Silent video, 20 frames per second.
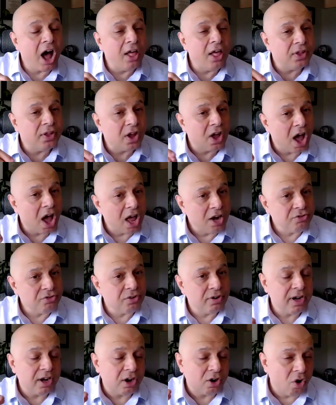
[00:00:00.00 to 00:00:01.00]
On the
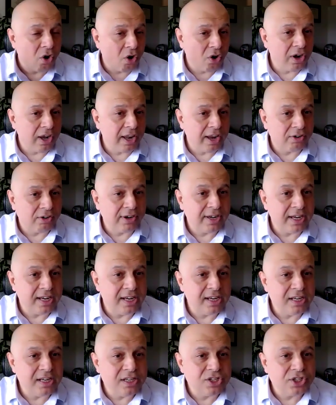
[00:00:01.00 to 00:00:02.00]
contrary, a corollary
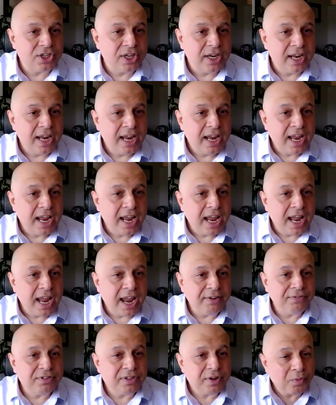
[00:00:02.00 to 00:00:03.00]
is
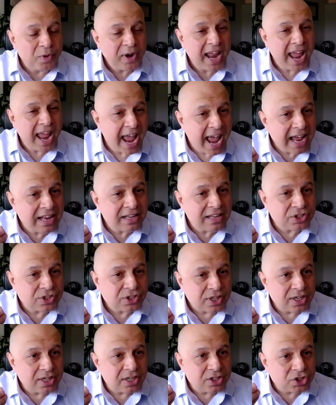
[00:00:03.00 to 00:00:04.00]
if someone
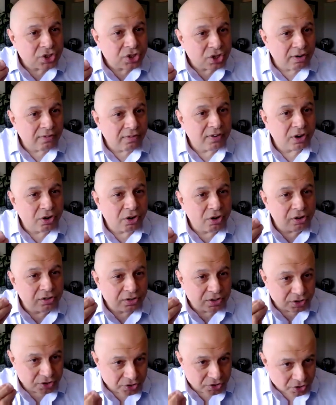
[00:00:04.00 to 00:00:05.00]
has
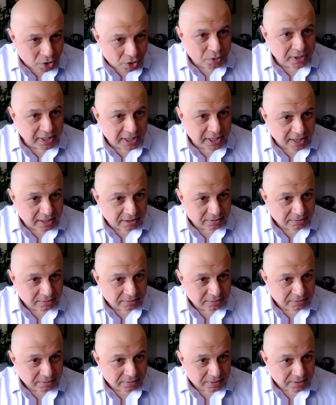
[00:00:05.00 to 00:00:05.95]
cervical dystonia,